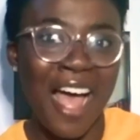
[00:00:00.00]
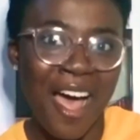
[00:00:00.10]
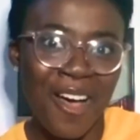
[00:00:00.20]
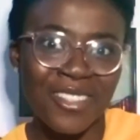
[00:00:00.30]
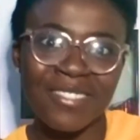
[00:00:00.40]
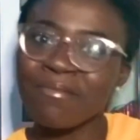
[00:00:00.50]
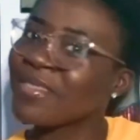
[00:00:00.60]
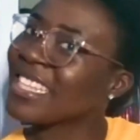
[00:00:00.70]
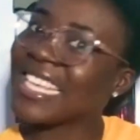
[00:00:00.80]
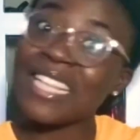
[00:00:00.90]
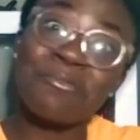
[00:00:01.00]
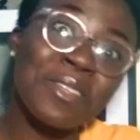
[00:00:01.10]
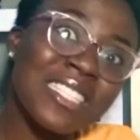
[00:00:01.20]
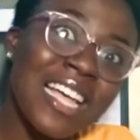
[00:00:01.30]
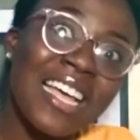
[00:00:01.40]
Get pizza if you
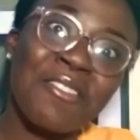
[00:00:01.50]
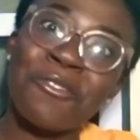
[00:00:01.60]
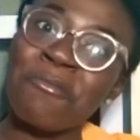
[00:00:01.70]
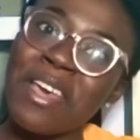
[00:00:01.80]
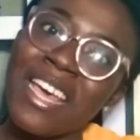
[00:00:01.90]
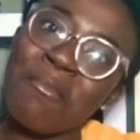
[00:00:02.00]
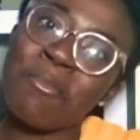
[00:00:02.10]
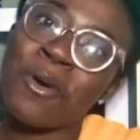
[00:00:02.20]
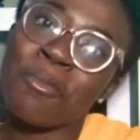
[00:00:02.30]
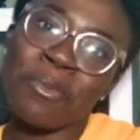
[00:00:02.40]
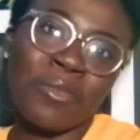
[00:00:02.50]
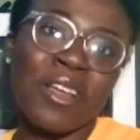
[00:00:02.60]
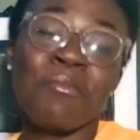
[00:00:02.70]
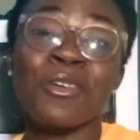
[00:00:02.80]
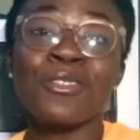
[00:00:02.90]
may. Pop a bottle of
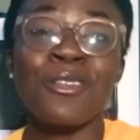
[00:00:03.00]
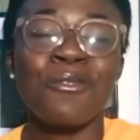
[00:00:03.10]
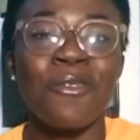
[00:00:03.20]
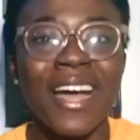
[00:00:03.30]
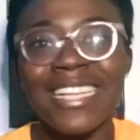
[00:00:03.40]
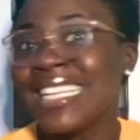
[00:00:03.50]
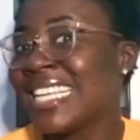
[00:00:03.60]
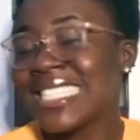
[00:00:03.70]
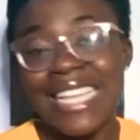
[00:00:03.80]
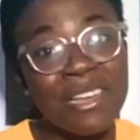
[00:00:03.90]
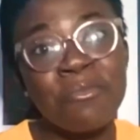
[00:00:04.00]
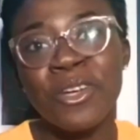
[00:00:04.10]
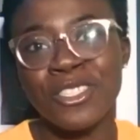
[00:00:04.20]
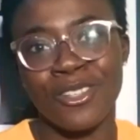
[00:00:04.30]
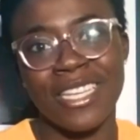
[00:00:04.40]
wine. Celebrate your little
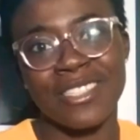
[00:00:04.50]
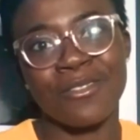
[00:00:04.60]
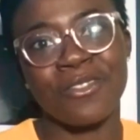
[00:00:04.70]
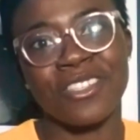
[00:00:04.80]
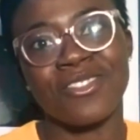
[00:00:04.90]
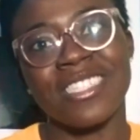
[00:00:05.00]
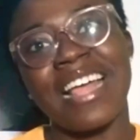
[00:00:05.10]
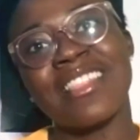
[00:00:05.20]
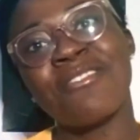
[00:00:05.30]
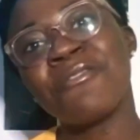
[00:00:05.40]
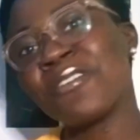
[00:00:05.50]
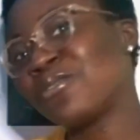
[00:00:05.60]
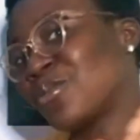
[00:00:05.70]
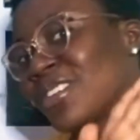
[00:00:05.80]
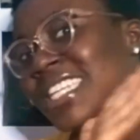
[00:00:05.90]
victories. And the fifth one
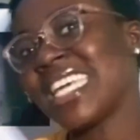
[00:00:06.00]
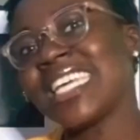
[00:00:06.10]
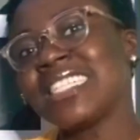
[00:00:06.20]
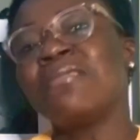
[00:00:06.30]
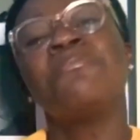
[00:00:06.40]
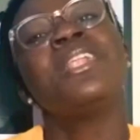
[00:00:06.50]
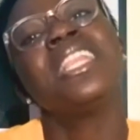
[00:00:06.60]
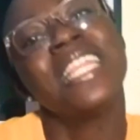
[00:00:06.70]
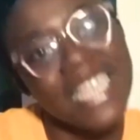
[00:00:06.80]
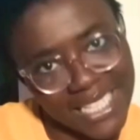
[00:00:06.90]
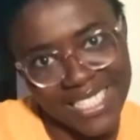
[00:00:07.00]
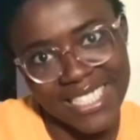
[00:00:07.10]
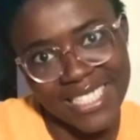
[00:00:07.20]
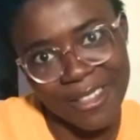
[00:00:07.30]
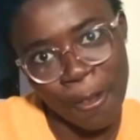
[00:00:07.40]
is, please,
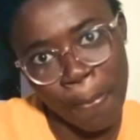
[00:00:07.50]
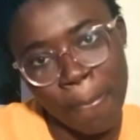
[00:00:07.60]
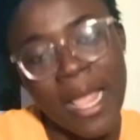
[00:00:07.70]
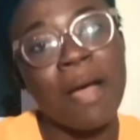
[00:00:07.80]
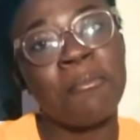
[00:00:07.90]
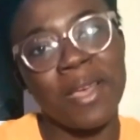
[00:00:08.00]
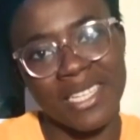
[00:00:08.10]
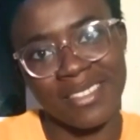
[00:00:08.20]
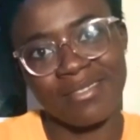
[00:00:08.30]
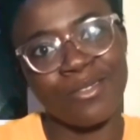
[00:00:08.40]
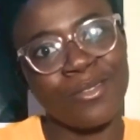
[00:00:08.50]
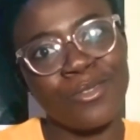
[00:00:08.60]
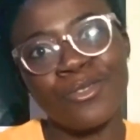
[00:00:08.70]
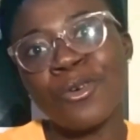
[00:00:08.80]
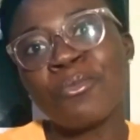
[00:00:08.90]
I'm begging, do not
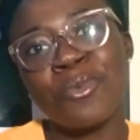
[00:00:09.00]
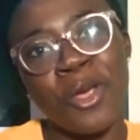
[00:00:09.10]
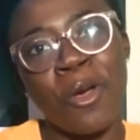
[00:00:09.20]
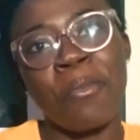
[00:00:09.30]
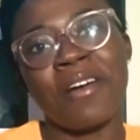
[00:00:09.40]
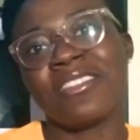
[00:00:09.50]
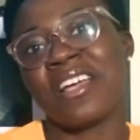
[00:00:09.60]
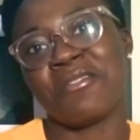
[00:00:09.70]
break up after every fight.